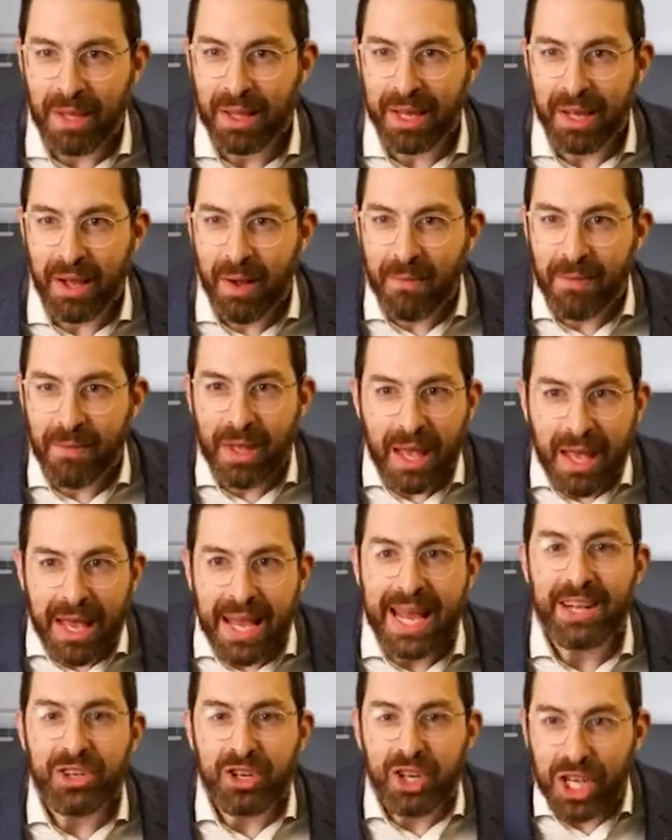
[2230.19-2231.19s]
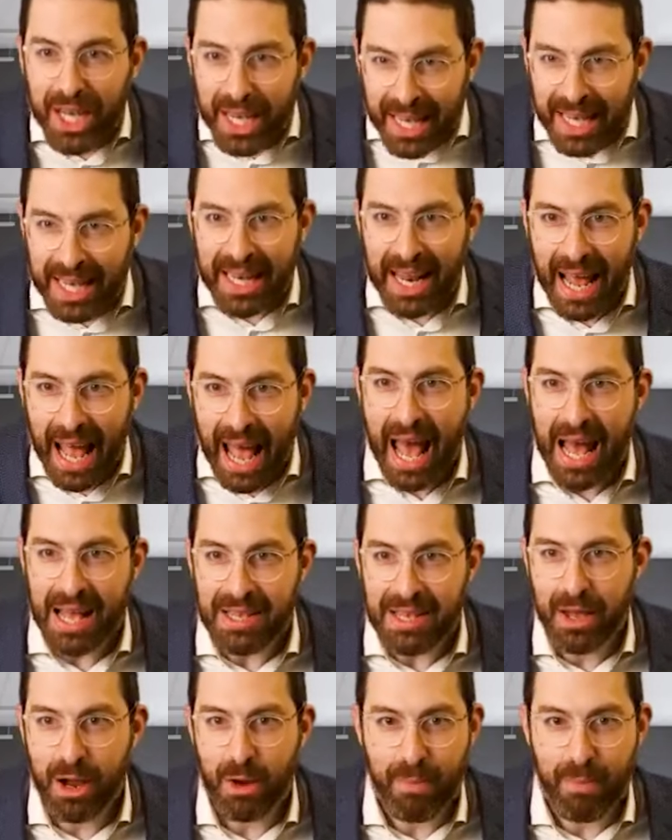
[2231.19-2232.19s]
Like each kid
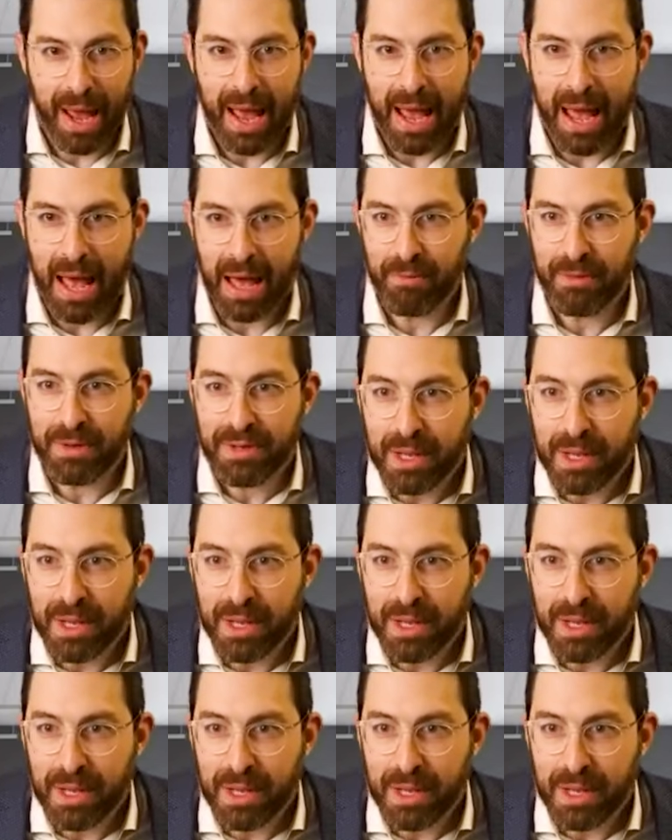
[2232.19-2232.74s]
has their path.